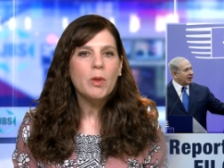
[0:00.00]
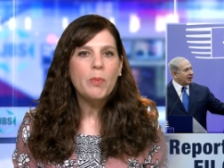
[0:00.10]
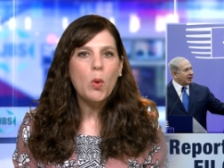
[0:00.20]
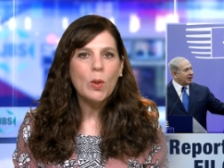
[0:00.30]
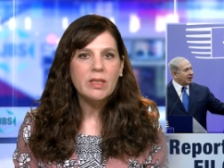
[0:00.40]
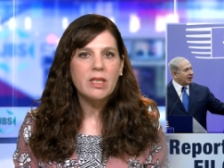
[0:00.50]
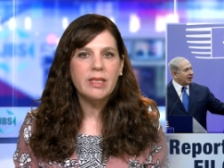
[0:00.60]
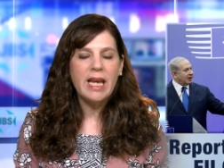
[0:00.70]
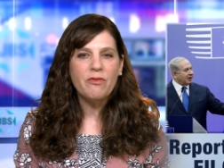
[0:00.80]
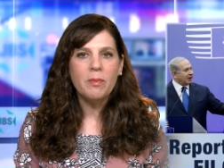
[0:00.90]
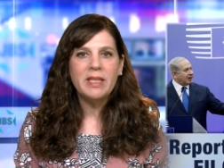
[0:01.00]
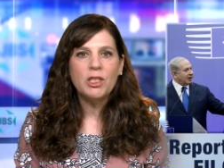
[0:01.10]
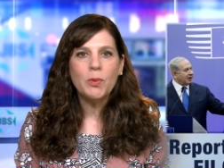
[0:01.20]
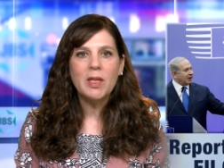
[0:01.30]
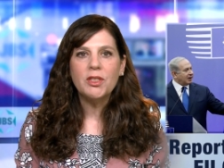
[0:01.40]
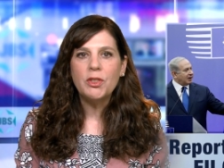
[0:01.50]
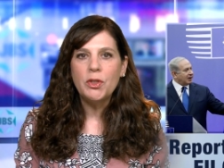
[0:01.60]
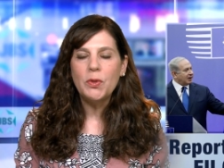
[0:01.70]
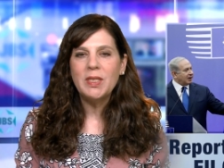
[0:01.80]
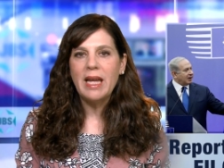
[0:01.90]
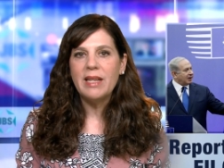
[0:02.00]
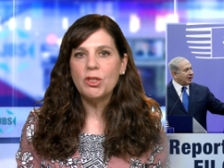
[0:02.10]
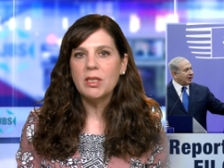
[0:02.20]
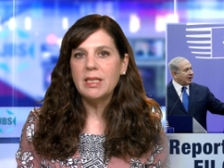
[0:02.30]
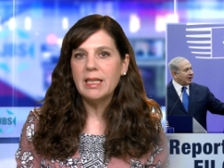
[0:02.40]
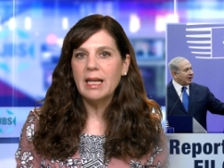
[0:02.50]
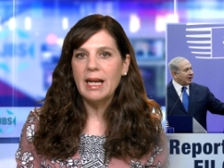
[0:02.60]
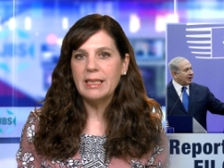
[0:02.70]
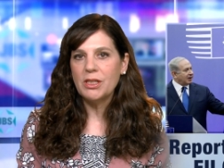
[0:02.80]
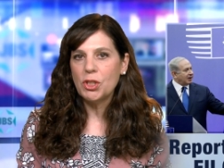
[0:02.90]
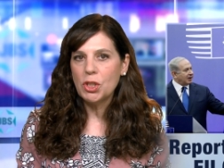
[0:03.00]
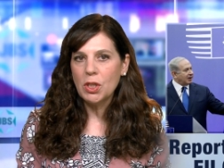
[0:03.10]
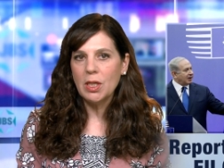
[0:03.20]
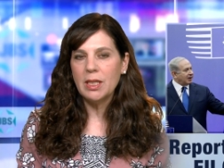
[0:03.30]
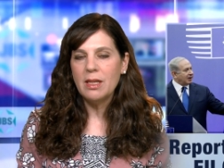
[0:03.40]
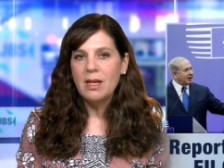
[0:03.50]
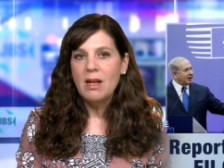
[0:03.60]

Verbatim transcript: And a report today from Israel's news agency Chadashot